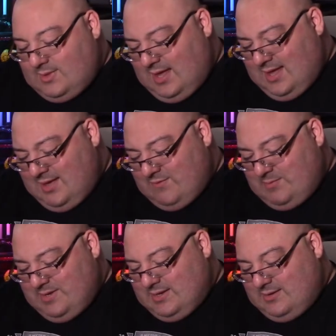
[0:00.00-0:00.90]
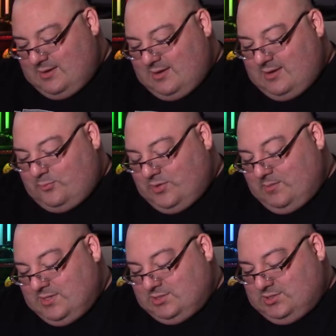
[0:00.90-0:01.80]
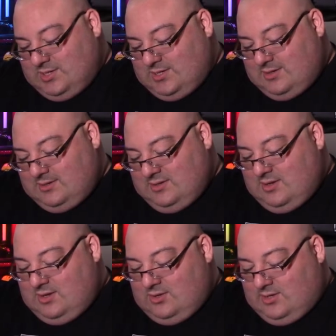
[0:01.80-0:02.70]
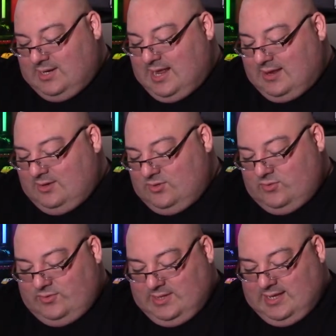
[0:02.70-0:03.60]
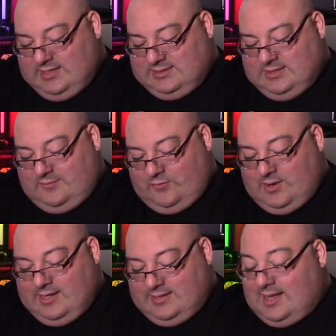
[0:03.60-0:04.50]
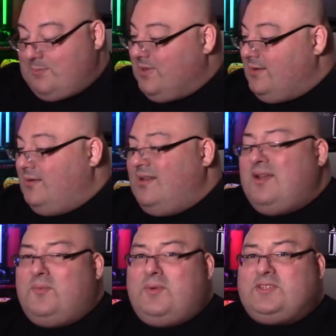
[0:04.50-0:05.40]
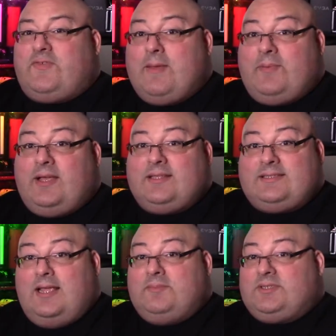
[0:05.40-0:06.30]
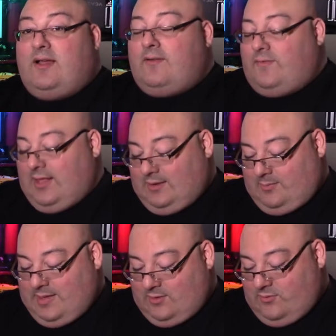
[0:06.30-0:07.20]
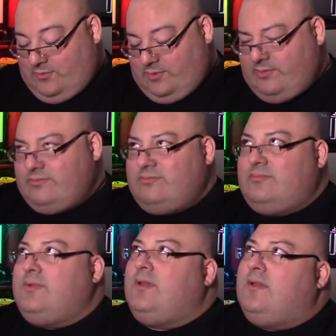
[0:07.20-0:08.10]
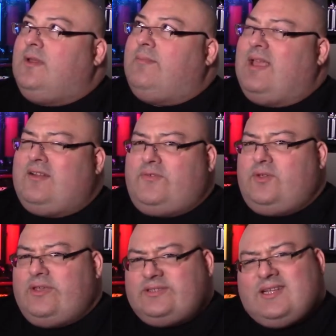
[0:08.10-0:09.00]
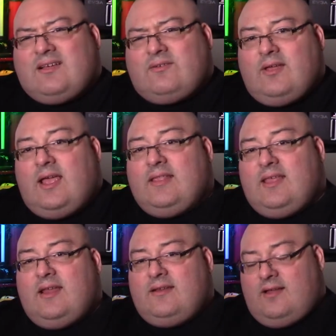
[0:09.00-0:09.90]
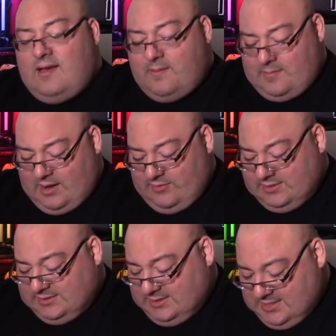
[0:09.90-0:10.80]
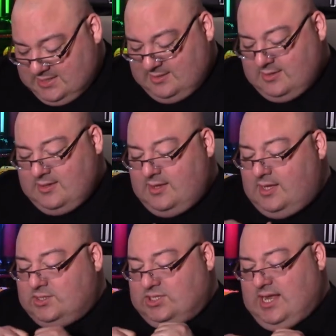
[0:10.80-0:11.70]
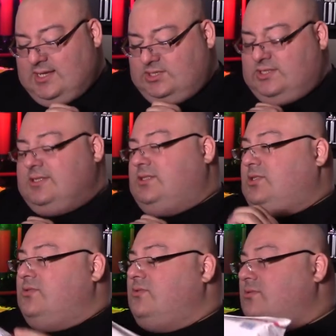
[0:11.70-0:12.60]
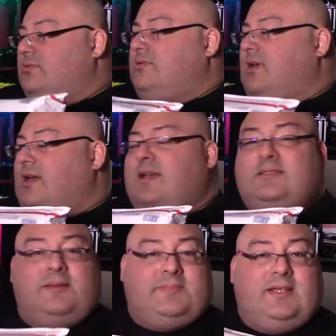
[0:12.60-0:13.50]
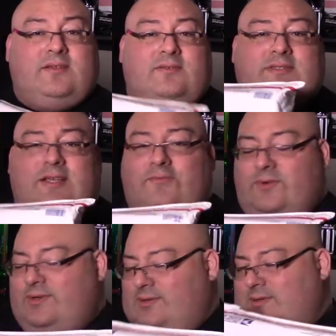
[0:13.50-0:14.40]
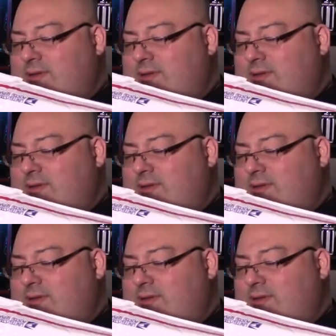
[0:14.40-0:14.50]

I haven't been uh, pretty much uh, looking at new related stuff or anything. I've been pretty much vaping on the same stuff like about over, man, a few years now. And then um, I recently changed into uh, something a little different